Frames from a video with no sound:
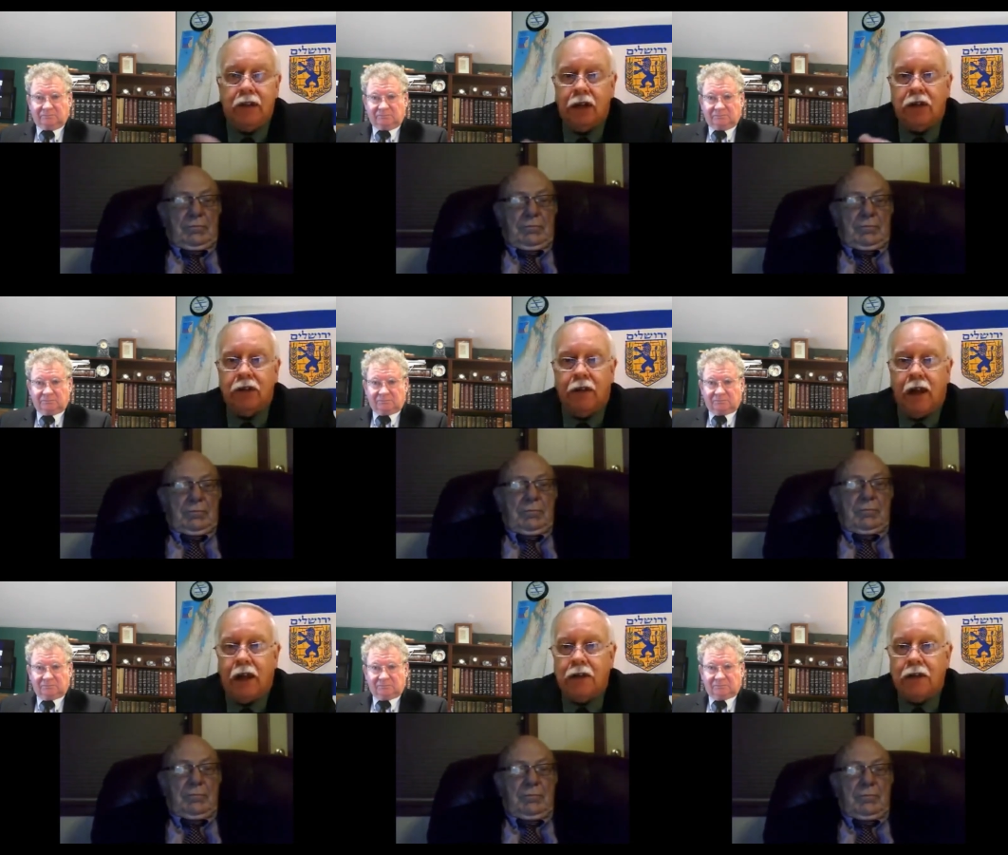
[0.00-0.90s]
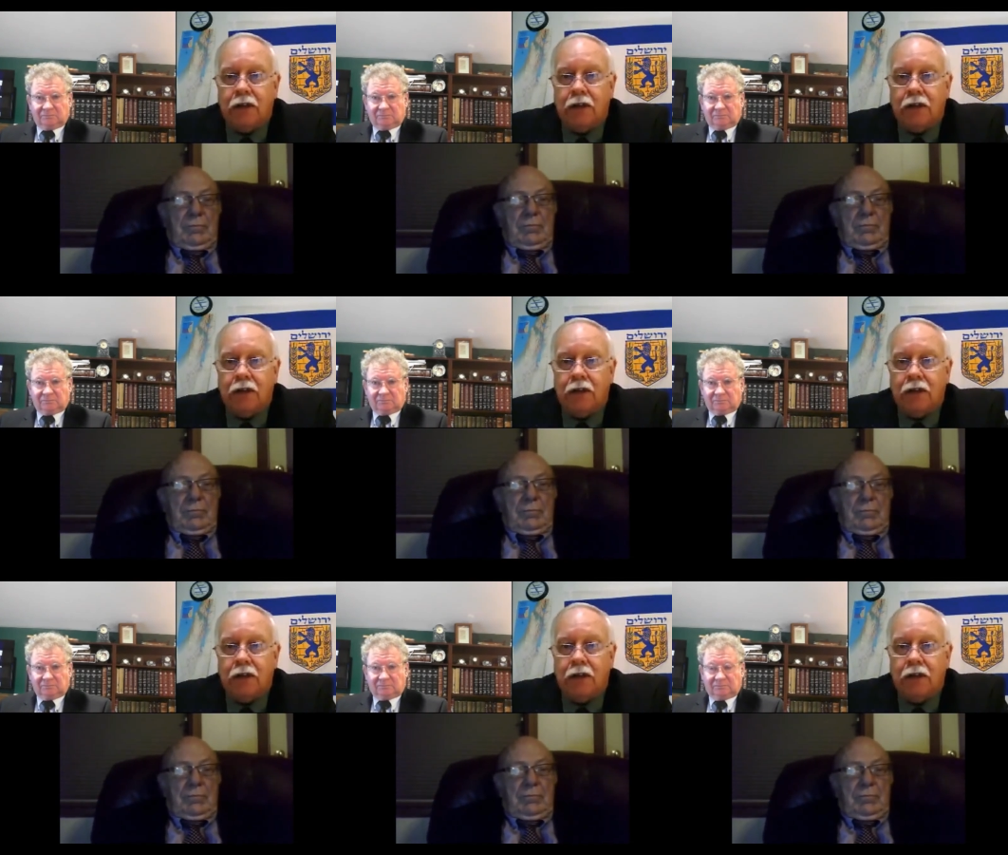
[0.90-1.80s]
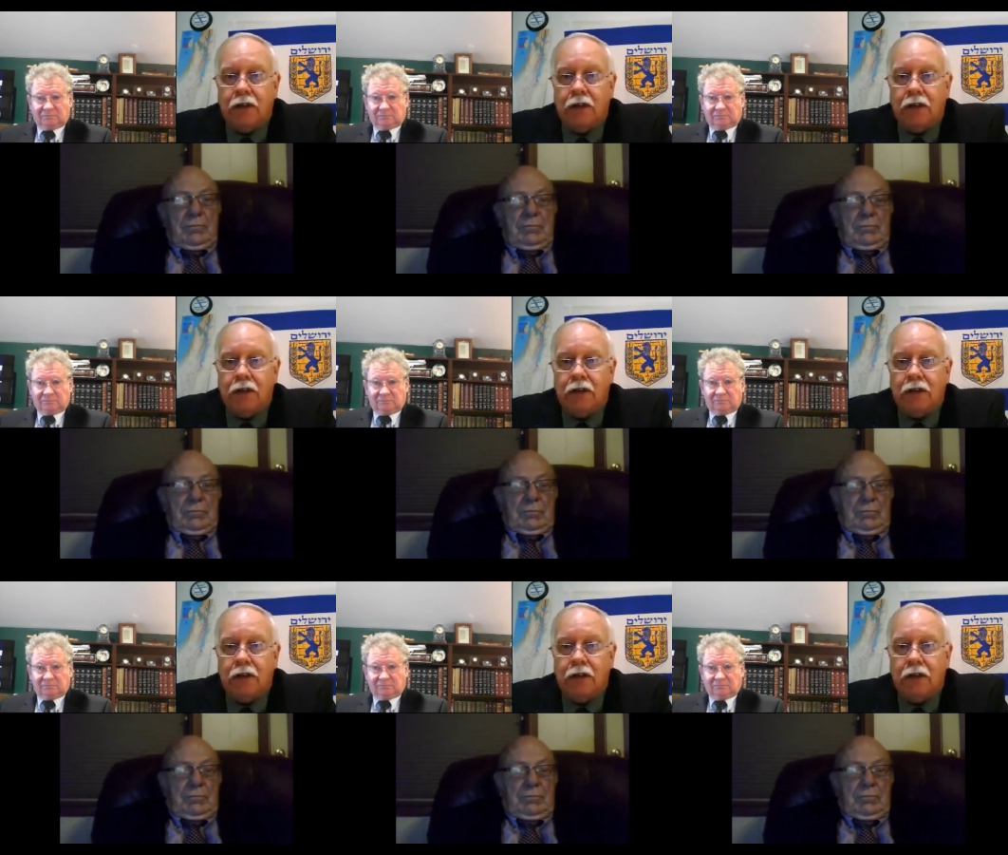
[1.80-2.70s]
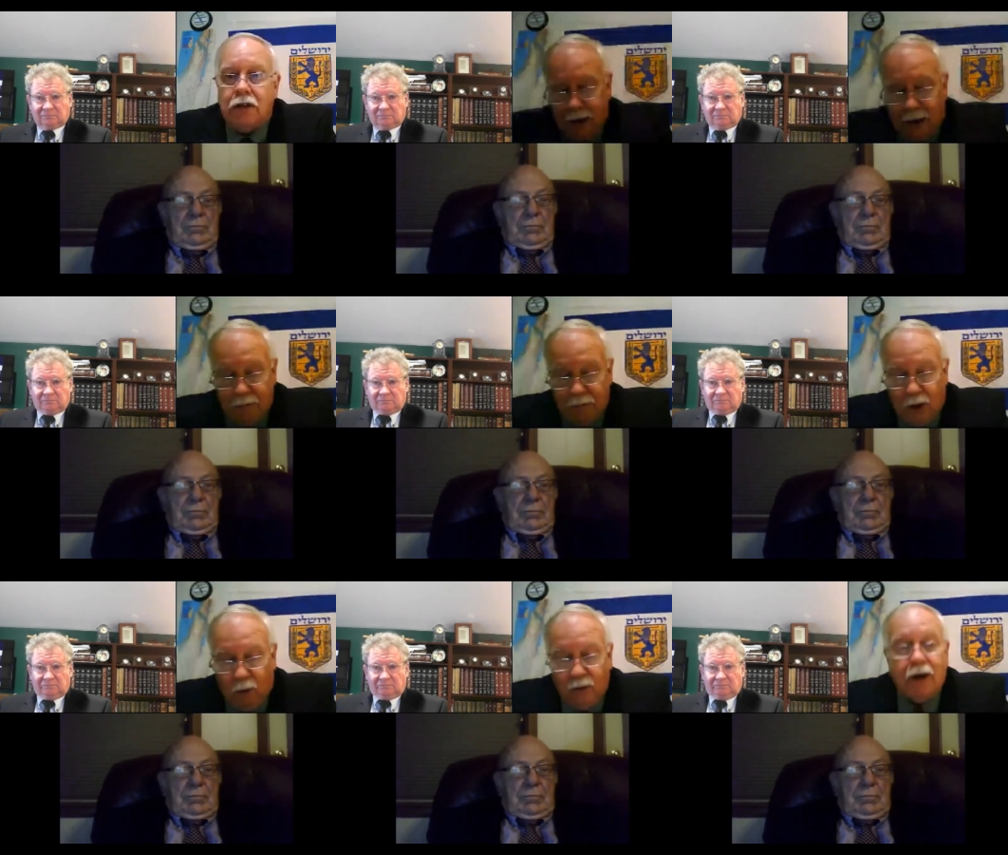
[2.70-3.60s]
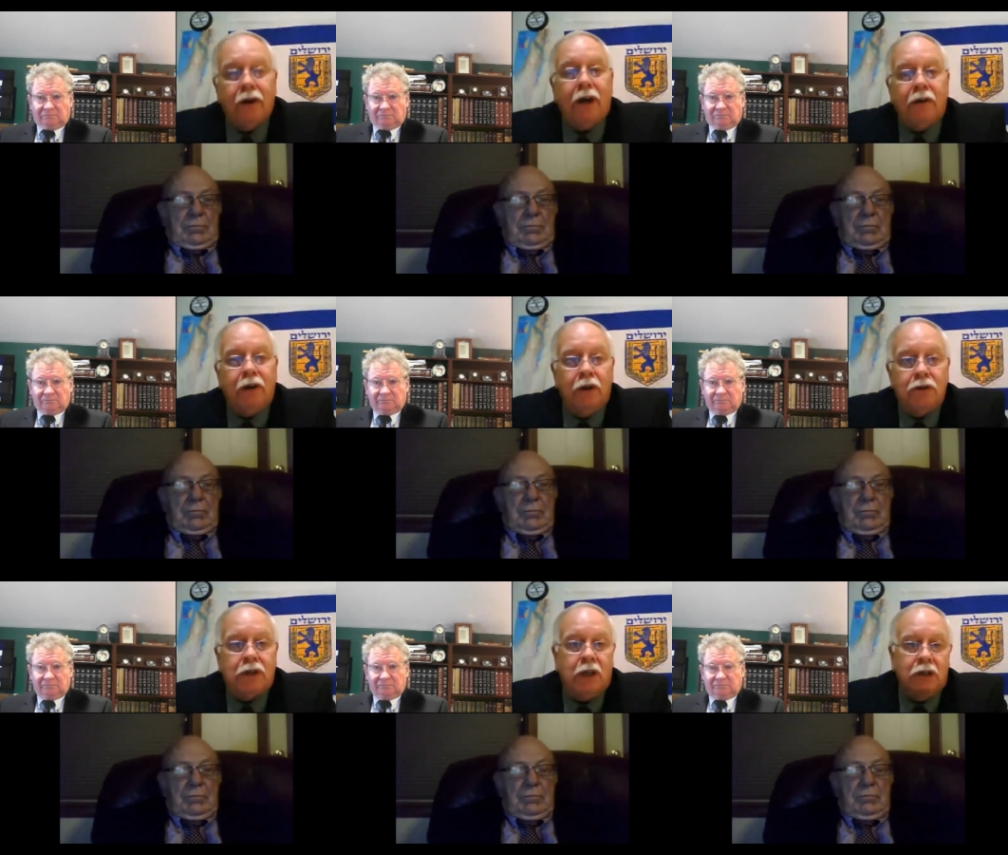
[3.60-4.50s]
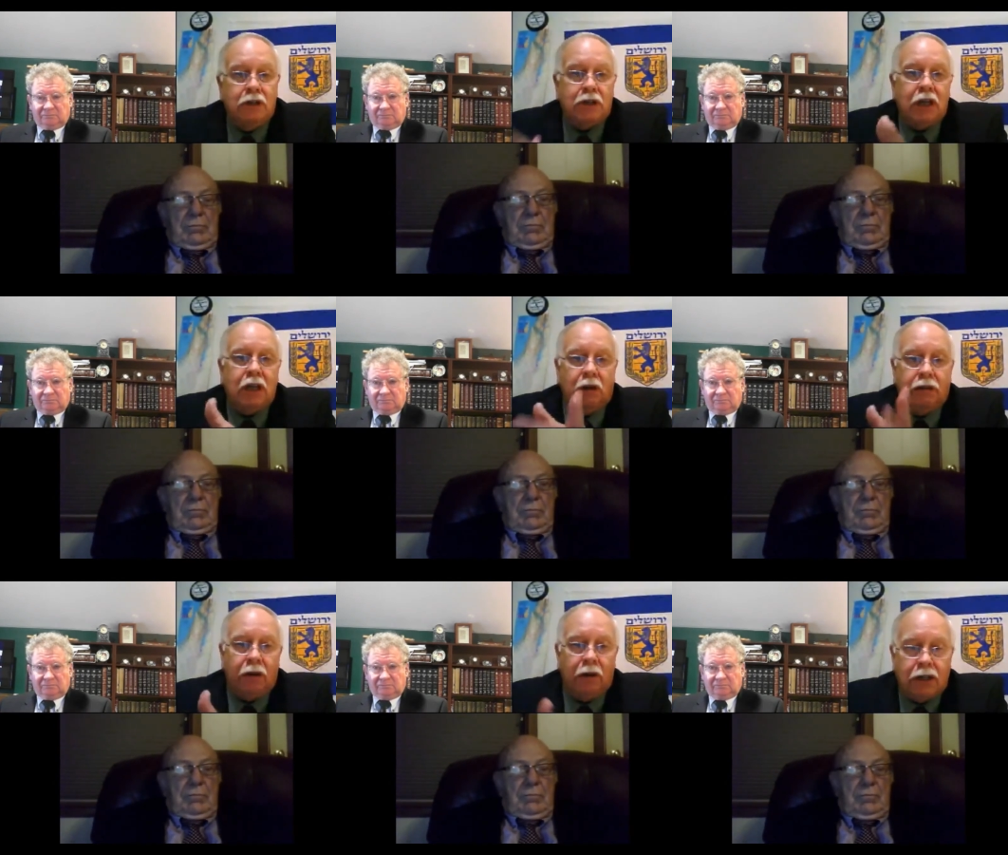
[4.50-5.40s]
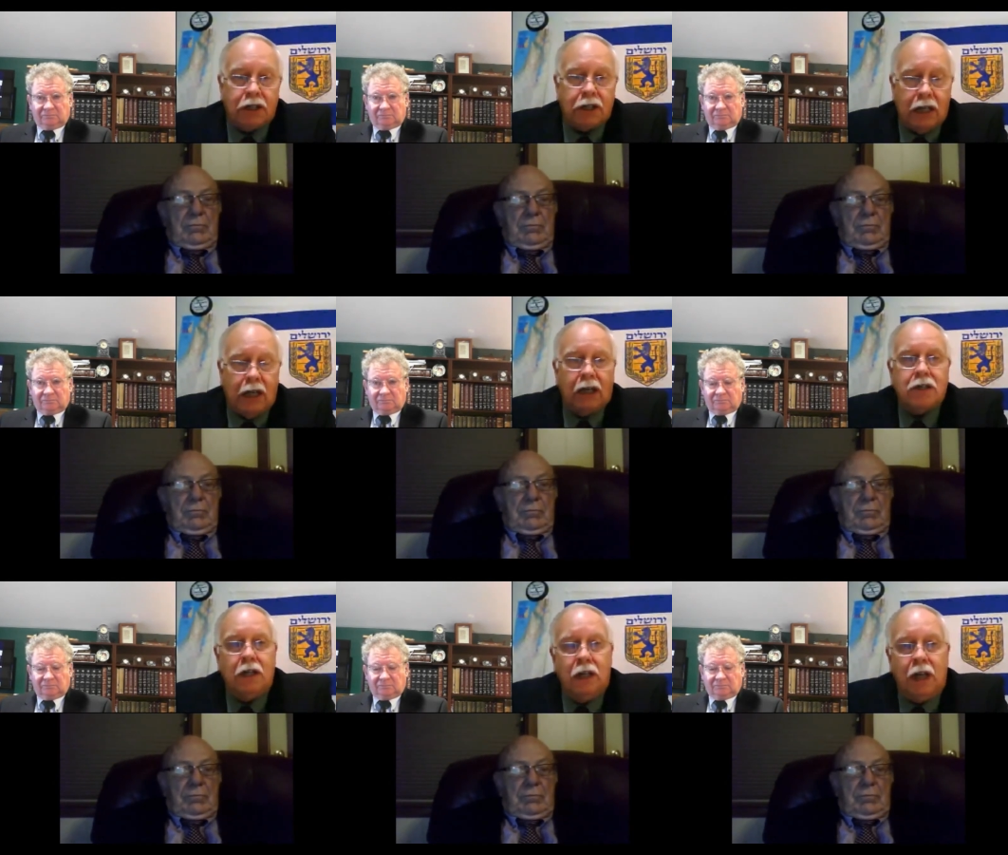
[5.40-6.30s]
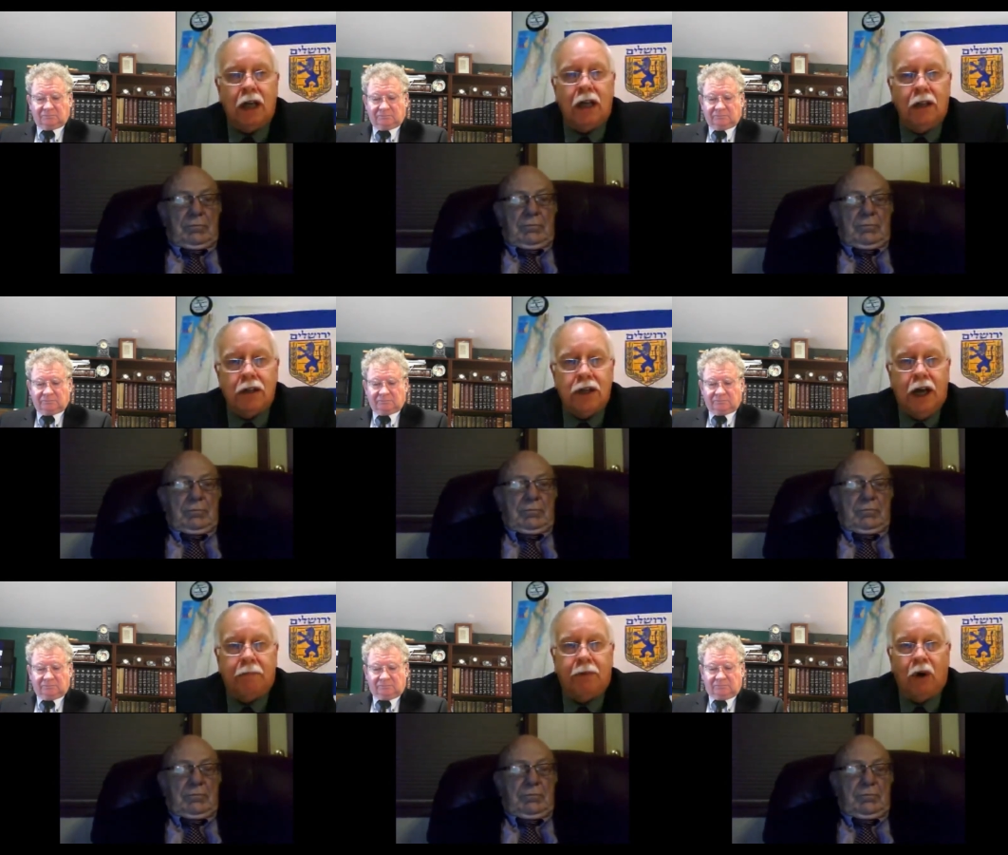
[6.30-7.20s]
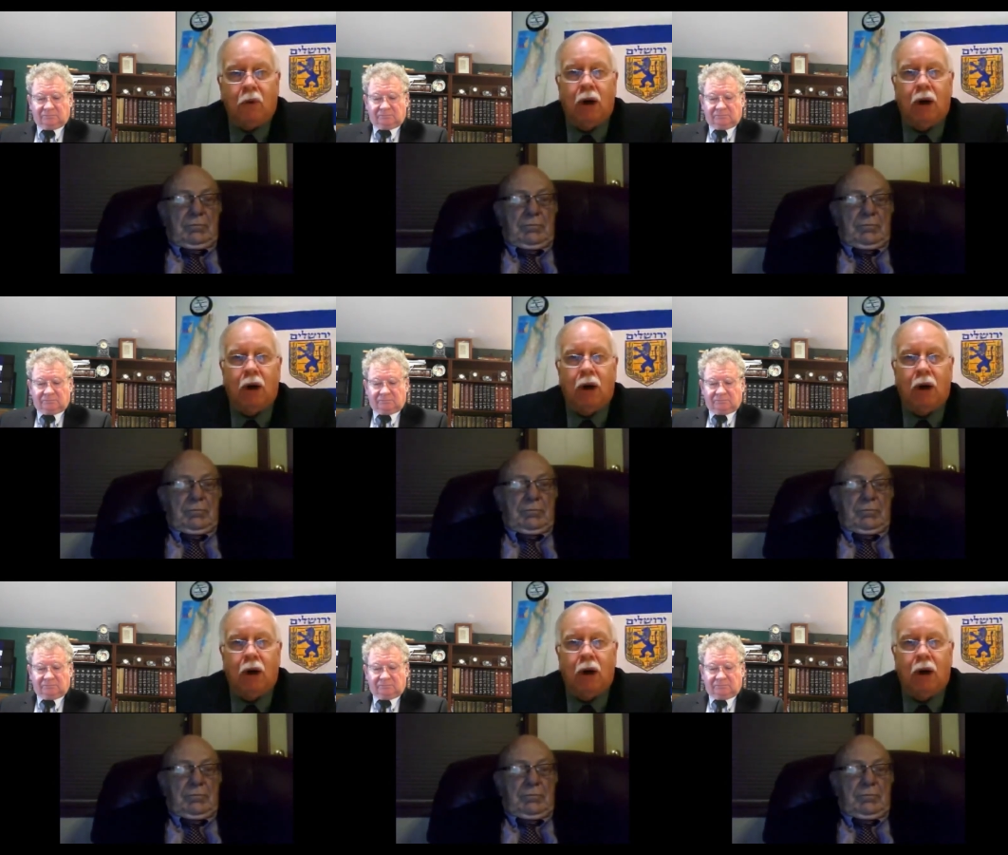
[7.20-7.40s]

Speaker 1: that justifies Tom's point um, we are introduced in Ezekiel 36 at the end of the chapter.